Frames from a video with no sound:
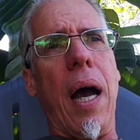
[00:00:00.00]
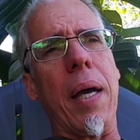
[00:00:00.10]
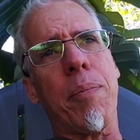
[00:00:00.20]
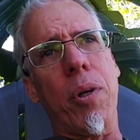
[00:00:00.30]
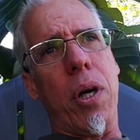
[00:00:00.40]

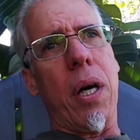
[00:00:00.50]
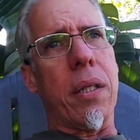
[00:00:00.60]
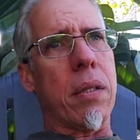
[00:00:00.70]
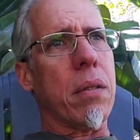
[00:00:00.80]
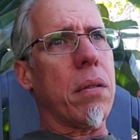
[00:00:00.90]
I put
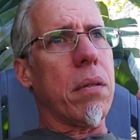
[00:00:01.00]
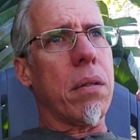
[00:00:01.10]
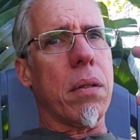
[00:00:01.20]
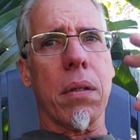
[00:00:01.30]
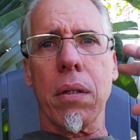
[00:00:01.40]
on
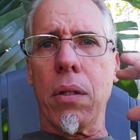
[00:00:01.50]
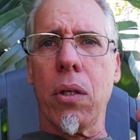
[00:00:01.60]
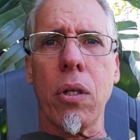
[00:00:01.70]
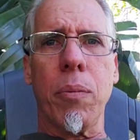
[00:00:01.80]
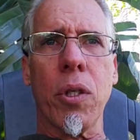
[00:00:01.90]

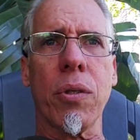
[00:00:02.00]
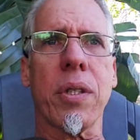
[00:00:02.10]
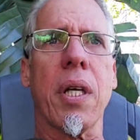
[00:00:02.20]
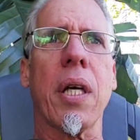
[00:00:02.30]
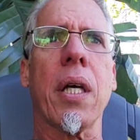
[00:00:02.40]
good
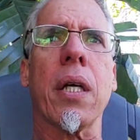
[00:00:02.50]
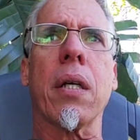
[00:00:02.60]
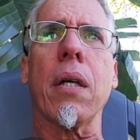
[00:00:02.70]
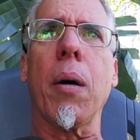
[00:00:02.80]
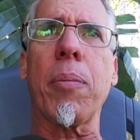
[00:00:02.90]

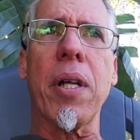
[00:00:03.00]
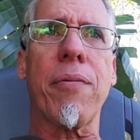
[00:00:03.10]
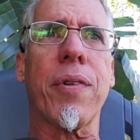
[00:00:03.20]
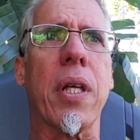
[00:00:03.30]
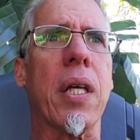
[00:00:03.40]
music,
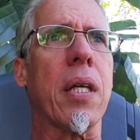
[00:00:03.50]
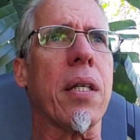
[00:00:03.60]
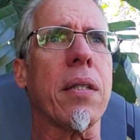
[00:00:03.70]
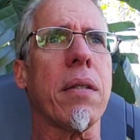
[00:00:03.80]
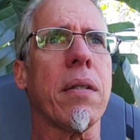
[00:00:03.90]

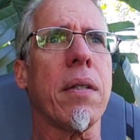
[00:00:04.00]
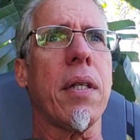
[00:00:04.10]
uplifting.